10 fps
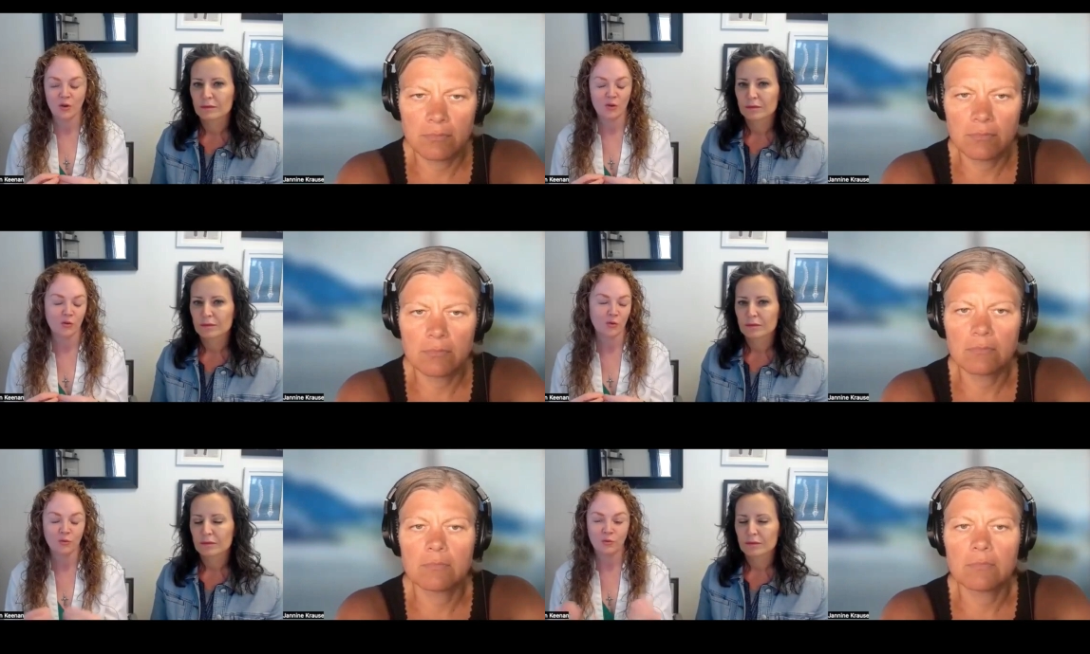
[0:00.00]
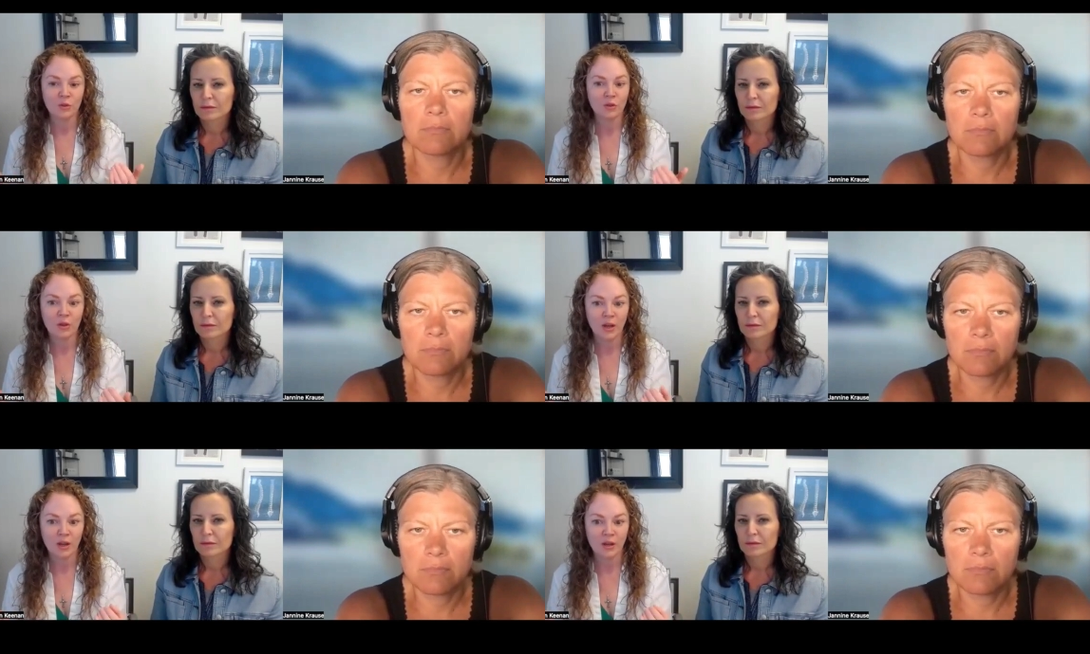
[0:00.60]
Speaker 1: your
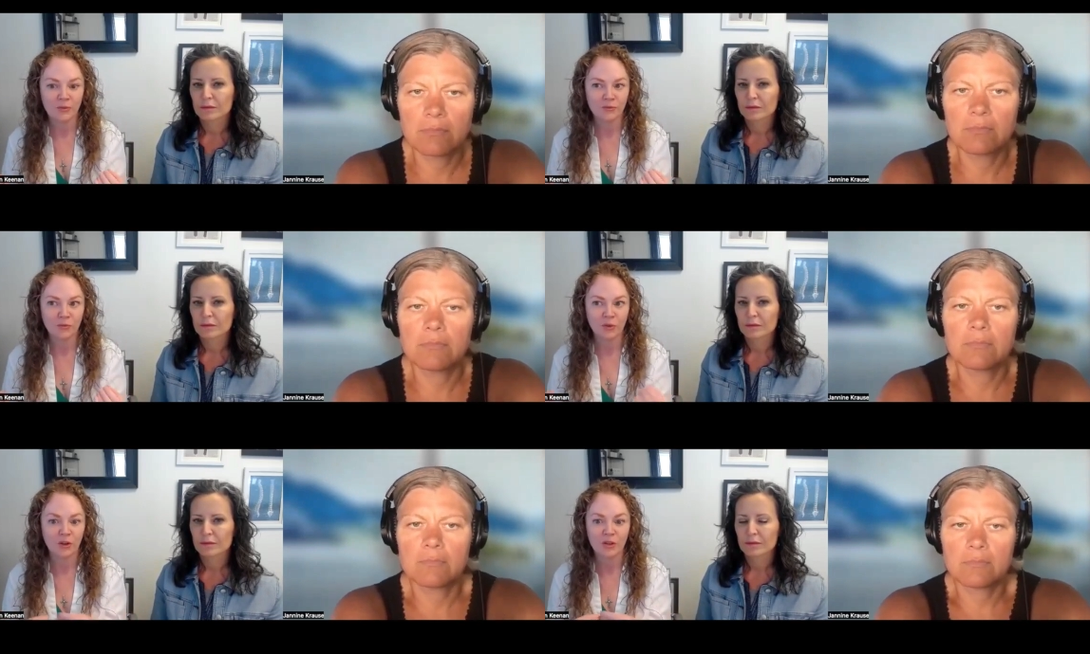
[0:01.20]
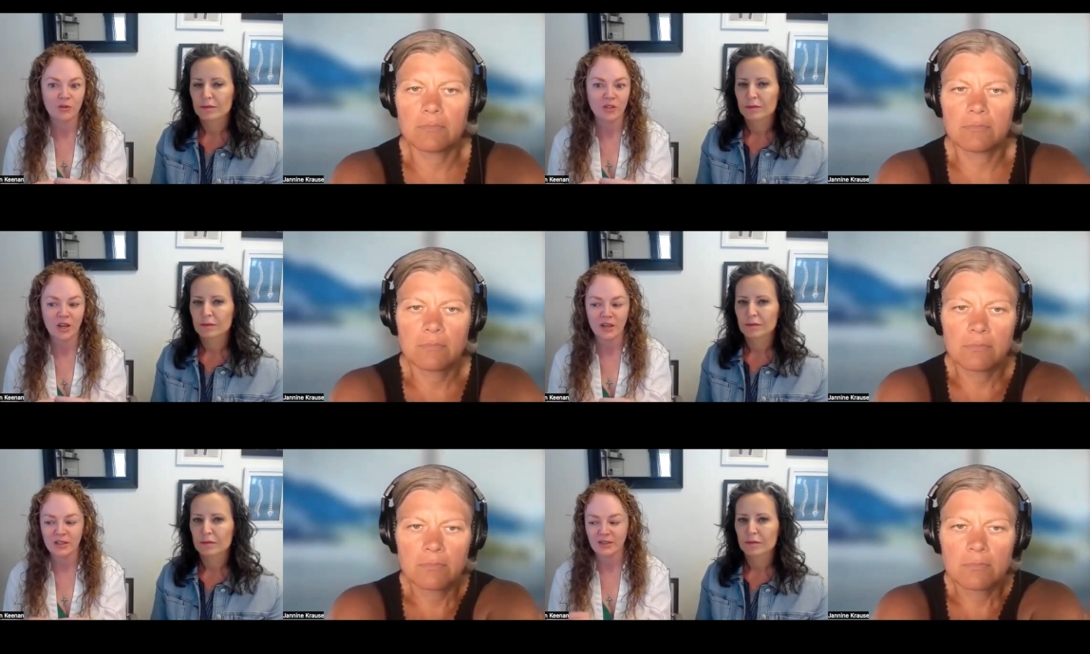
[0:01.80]
recurring
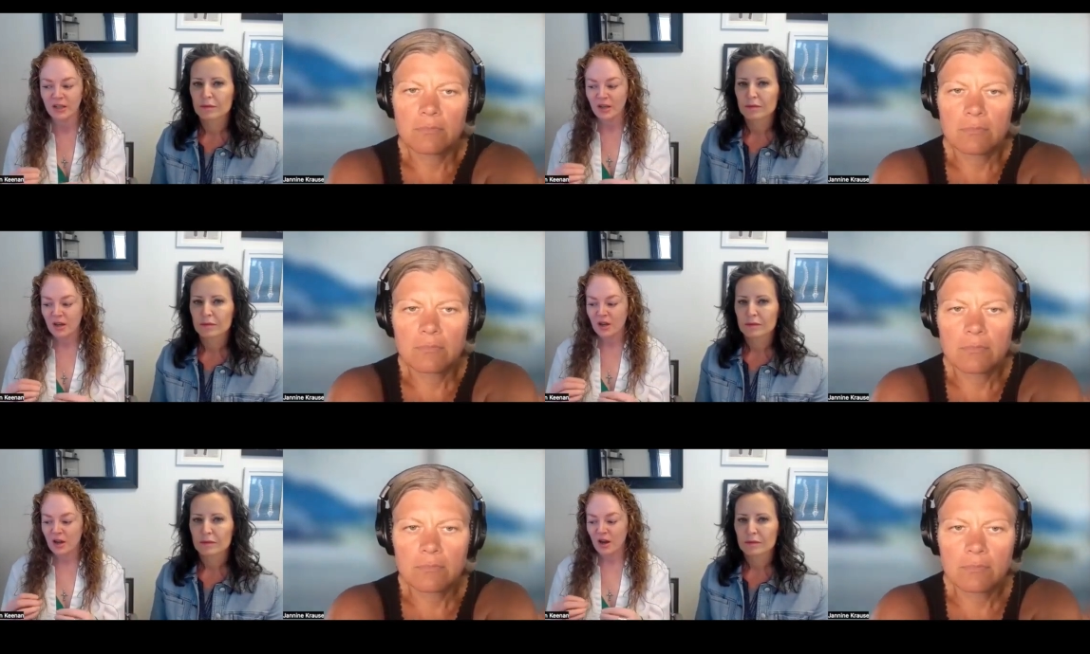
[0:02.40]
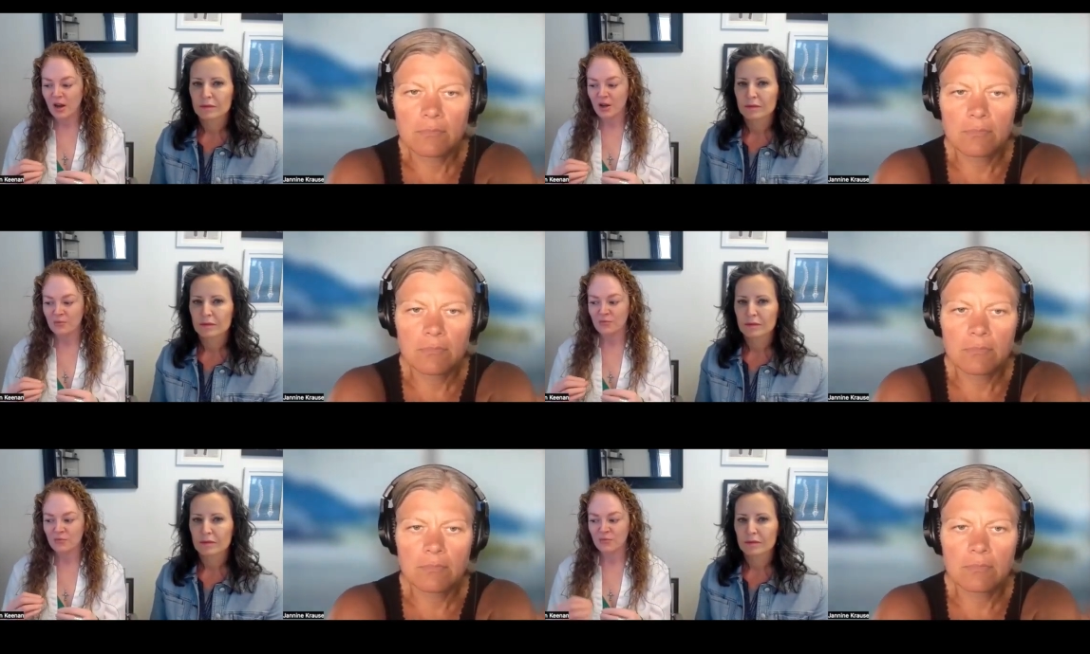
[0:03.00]
UTIs.
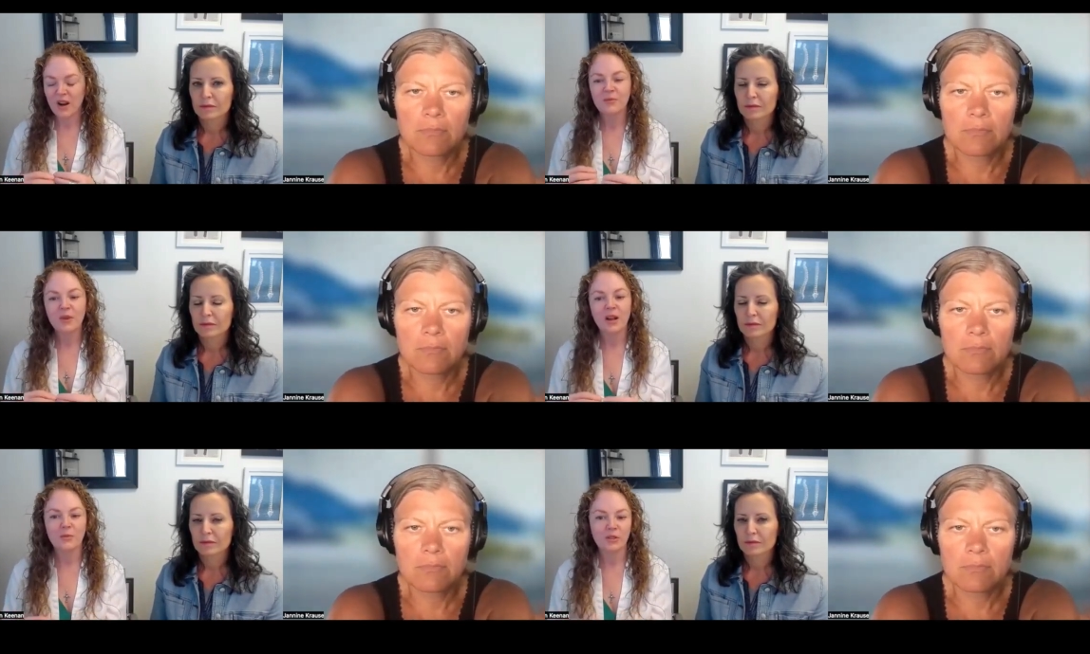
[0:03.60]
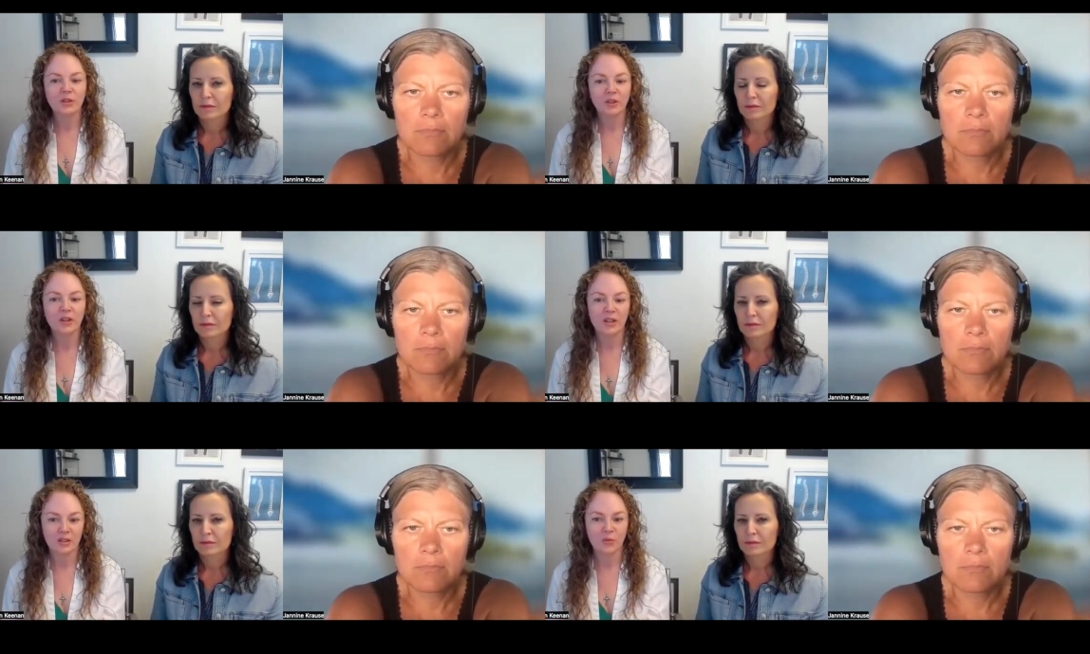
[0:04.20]
But I absolutely look
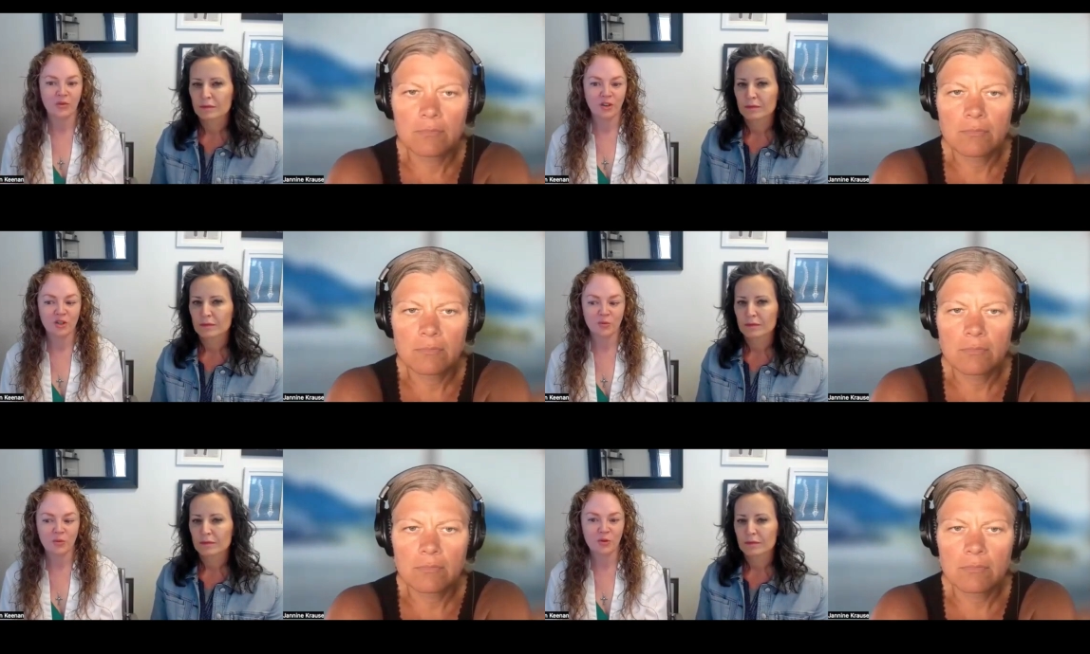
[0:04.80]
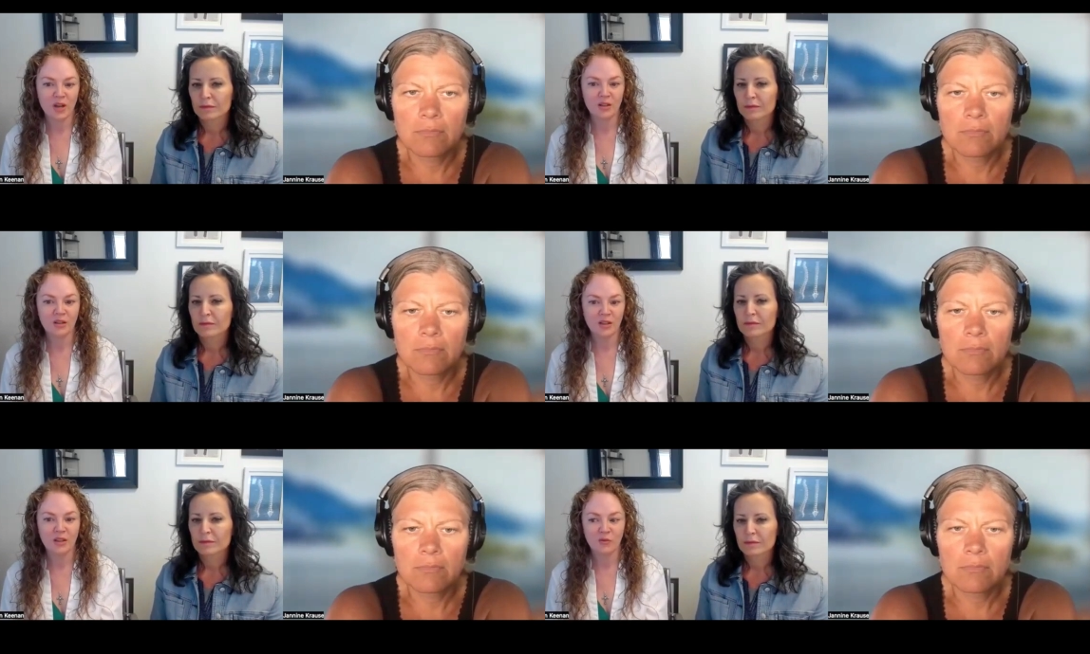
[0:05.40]
at it as a prevention
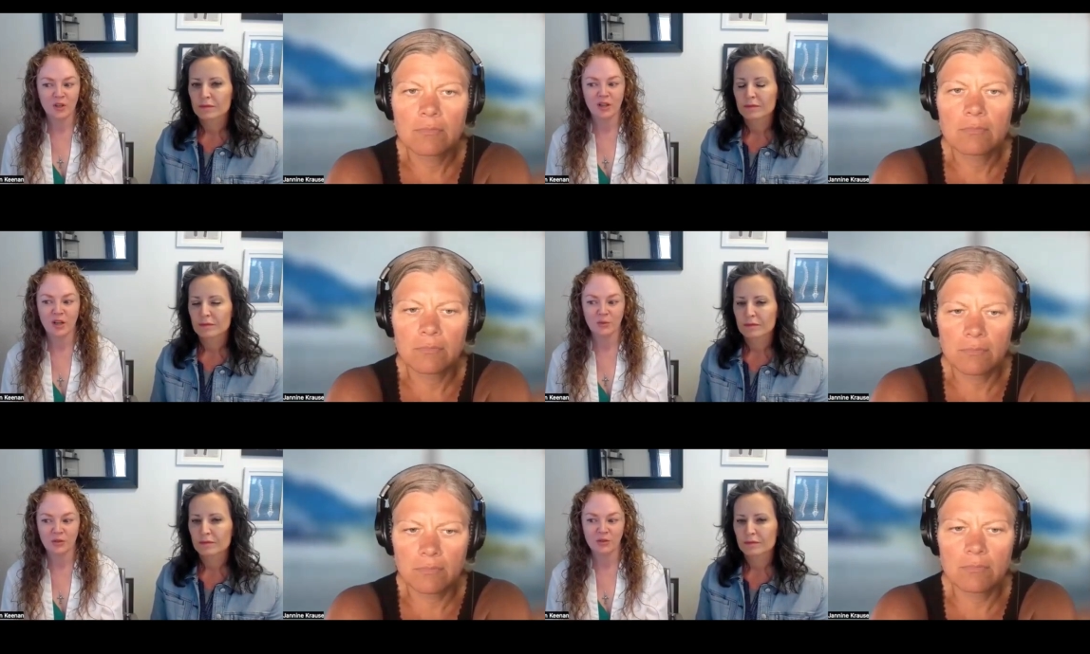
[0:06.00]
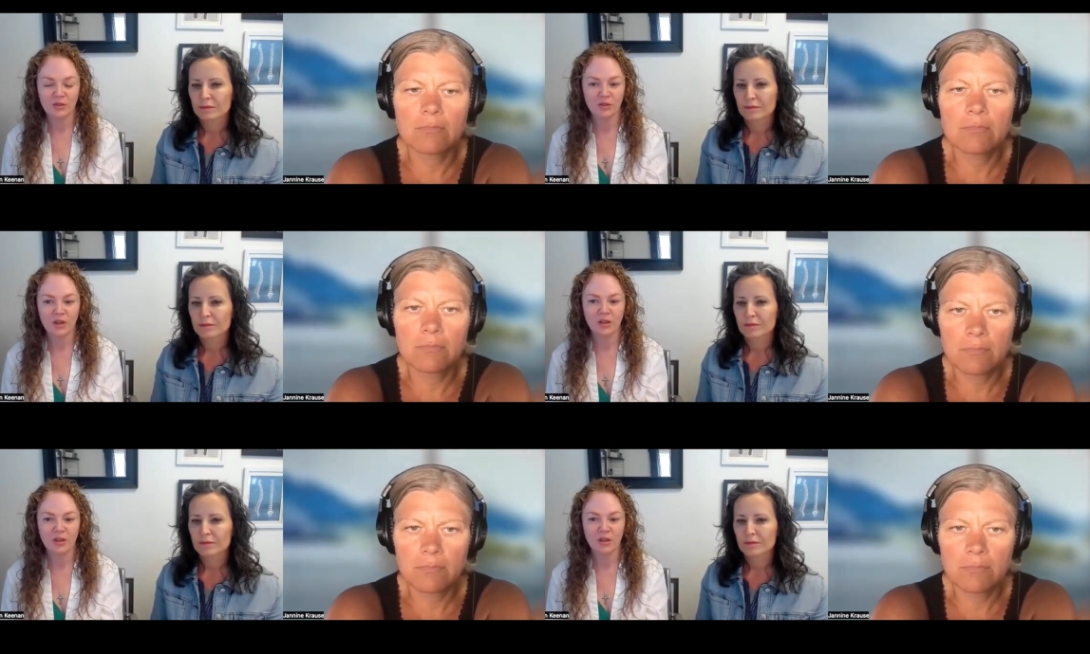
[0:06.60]
modality. If we can absolutely do that,